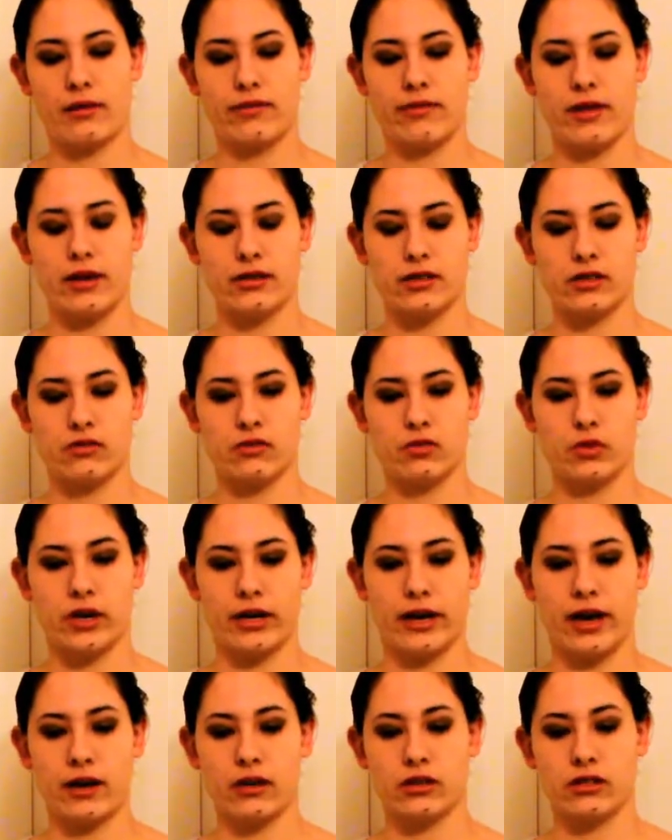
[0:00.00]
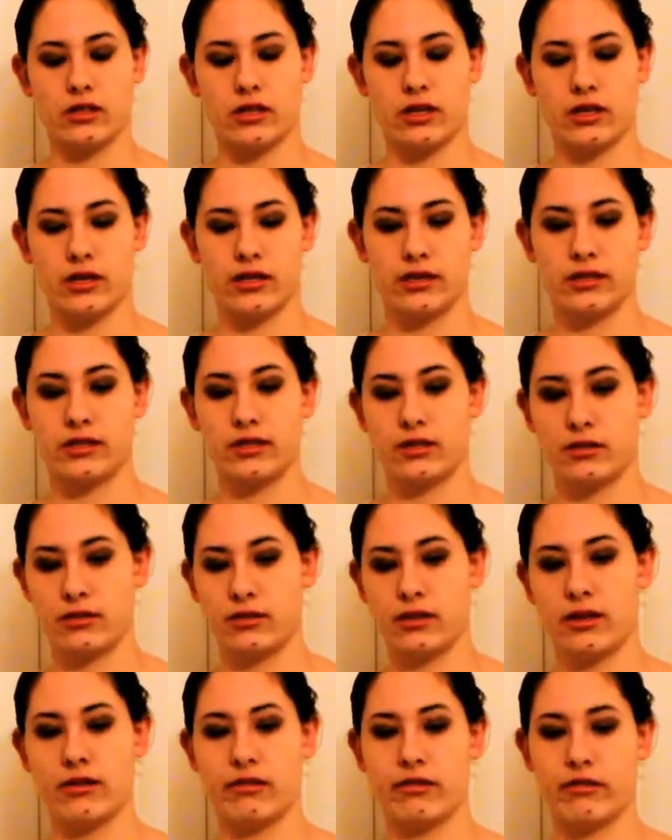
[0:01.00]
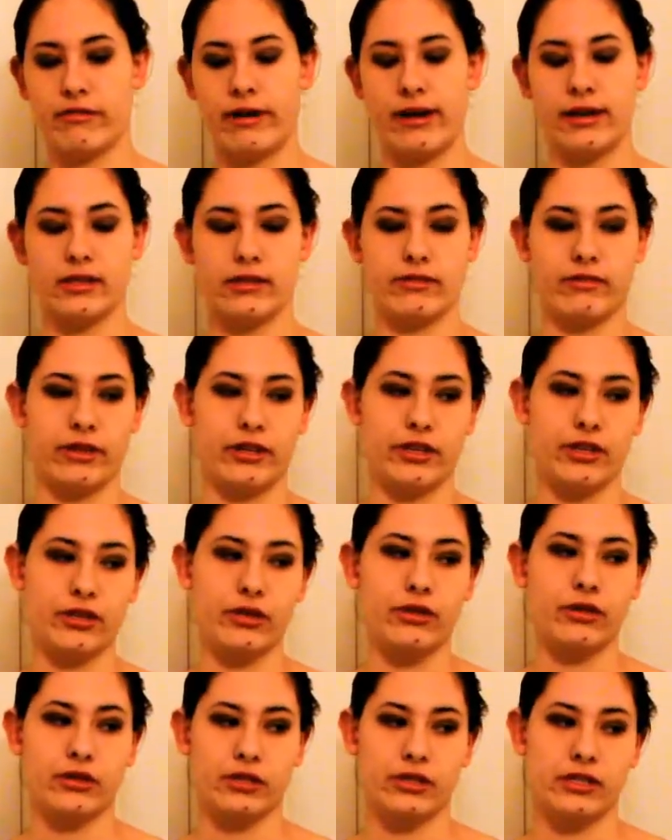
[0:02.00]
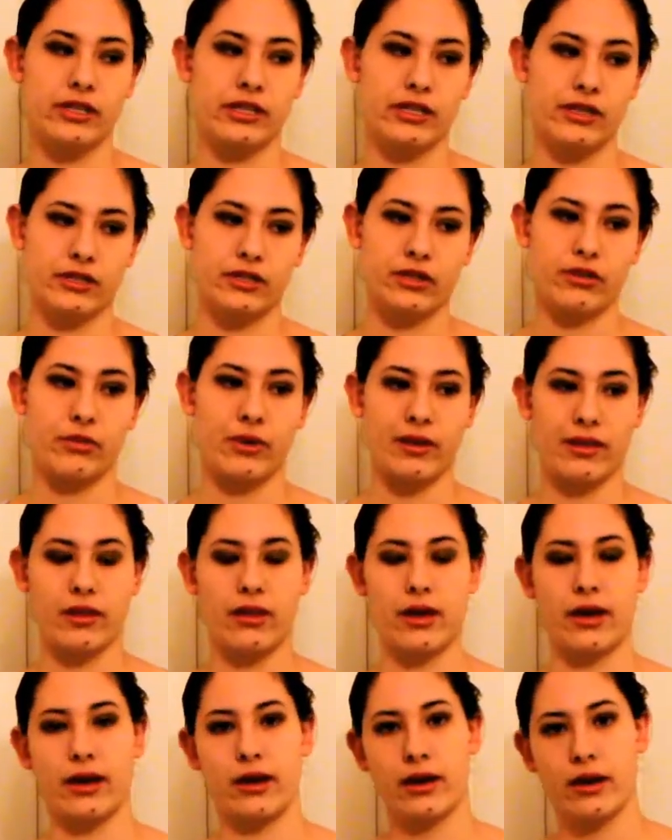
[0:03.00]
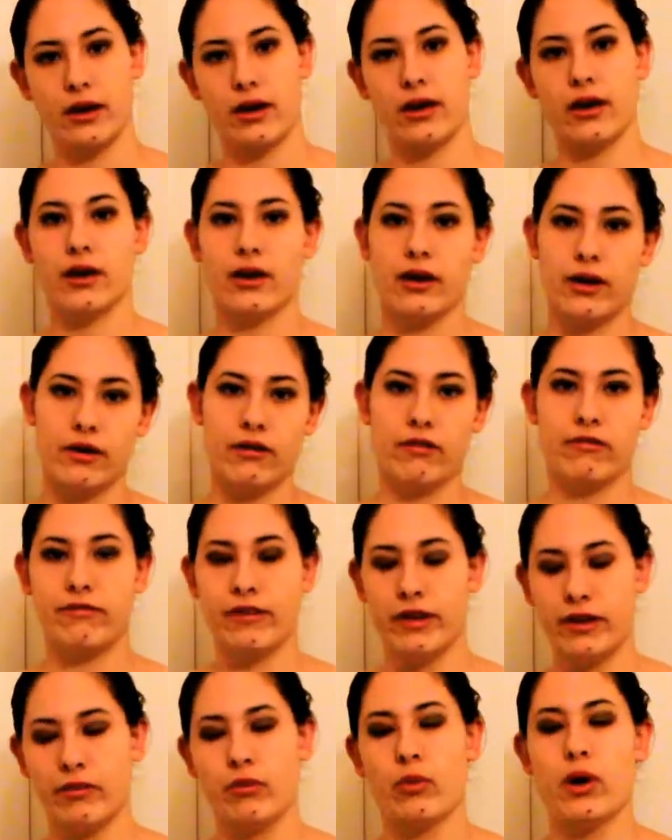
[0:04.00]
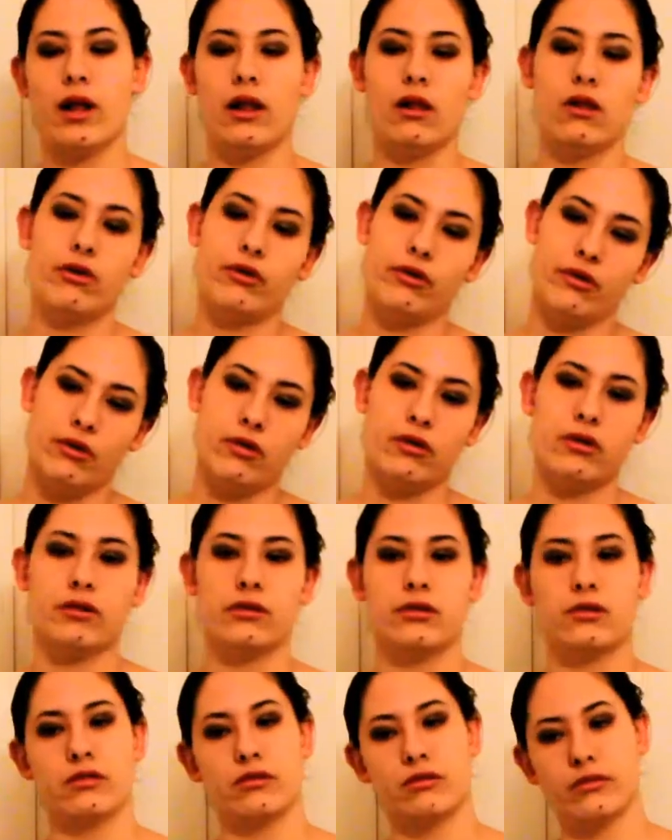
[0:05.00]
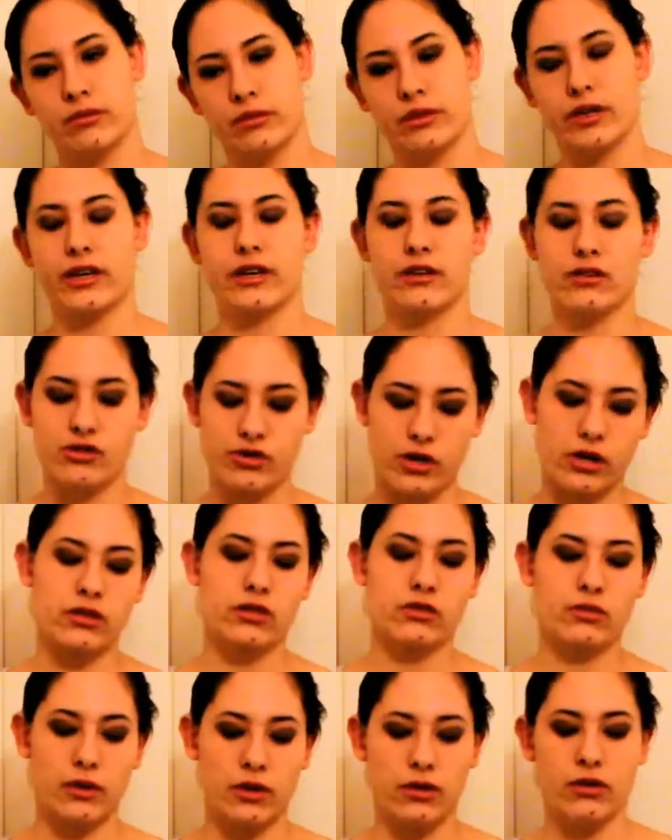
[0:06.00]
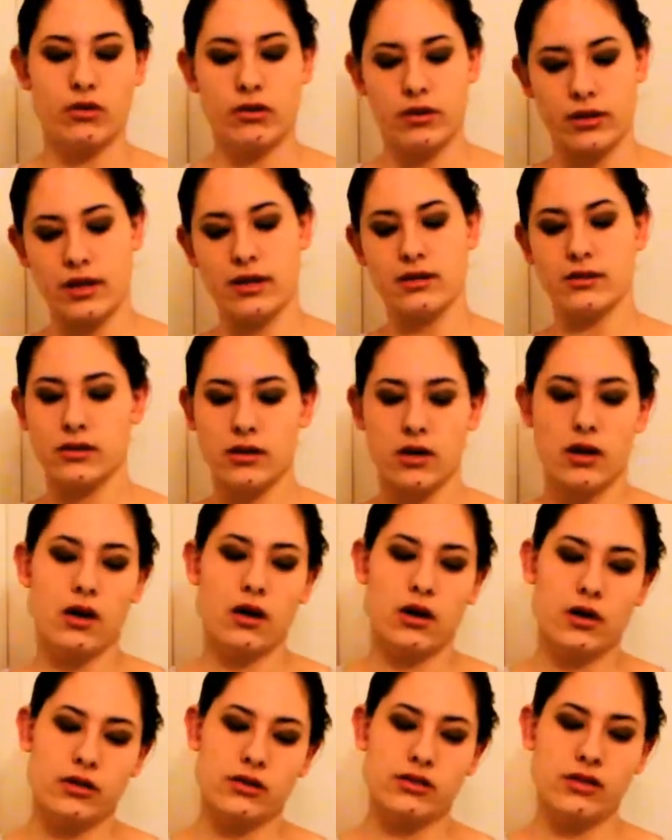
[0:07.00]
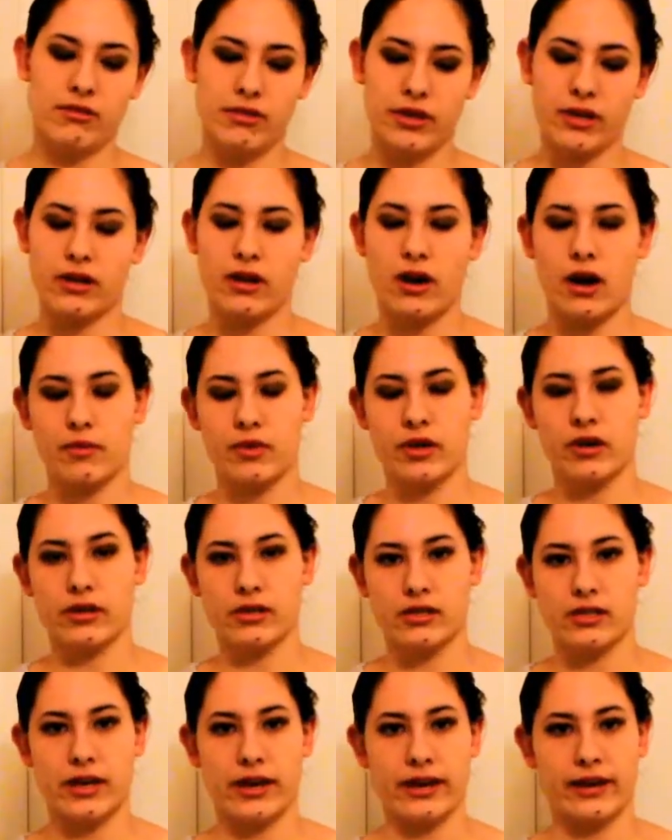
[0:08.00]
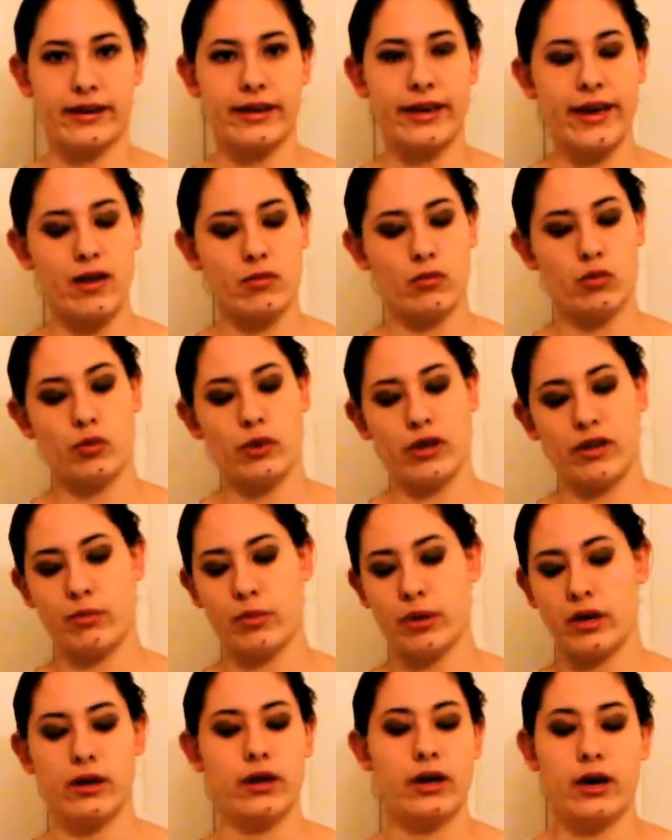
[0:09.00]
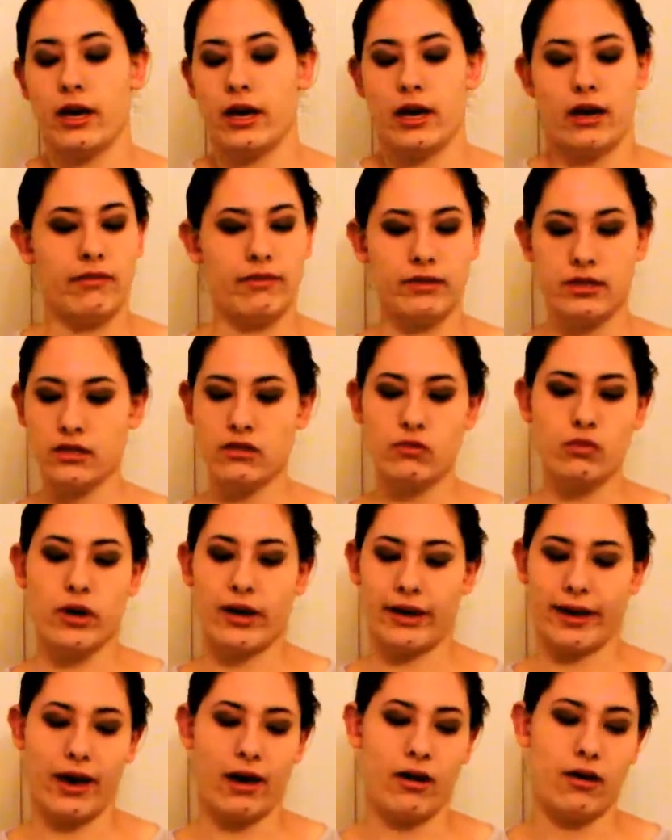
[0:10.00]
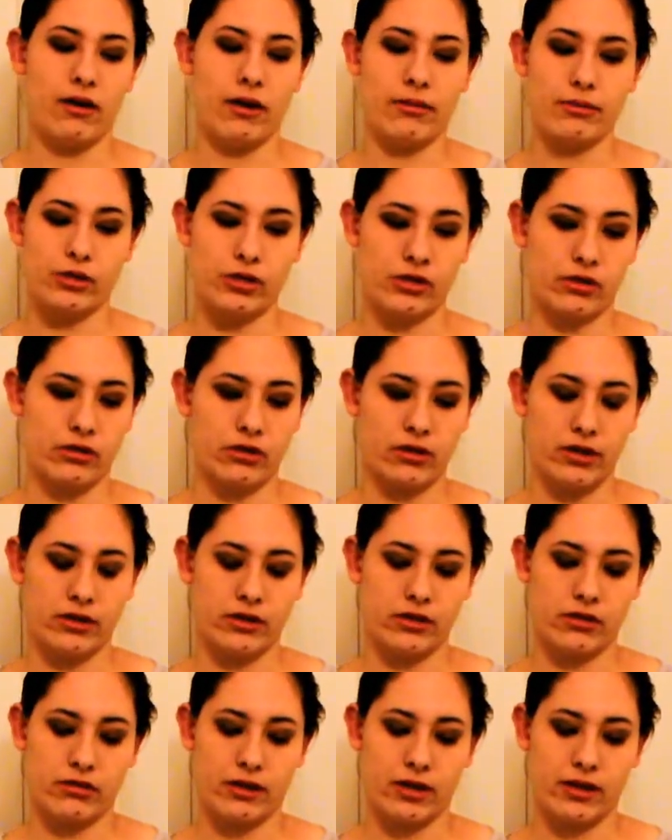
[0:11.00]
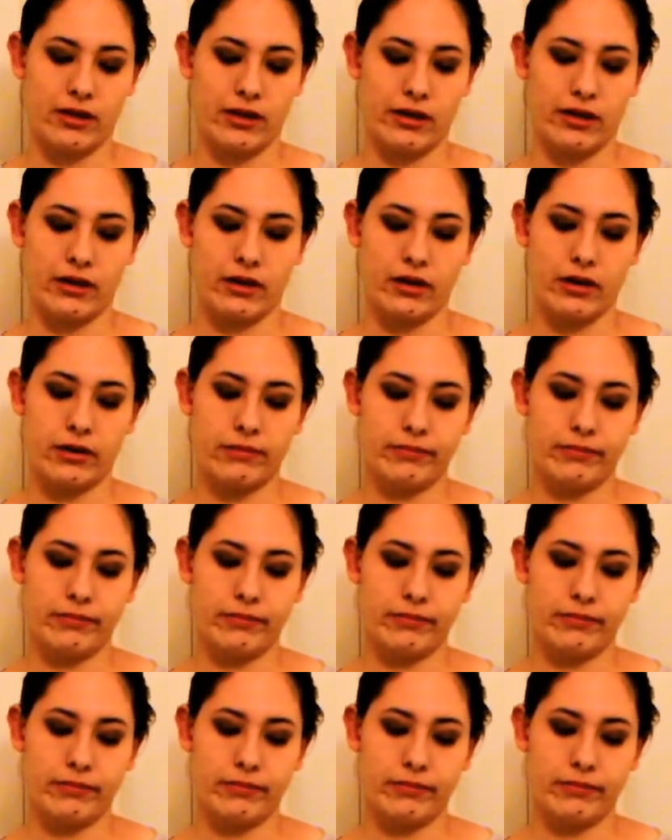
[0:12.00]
if that doesn't work out, because they're a relatively new corseteer, so whether they fit well or not, or they're constructible or not, that's something that I'm going to take a gamble with. But if it doesn't work out, I'm just going to, I think,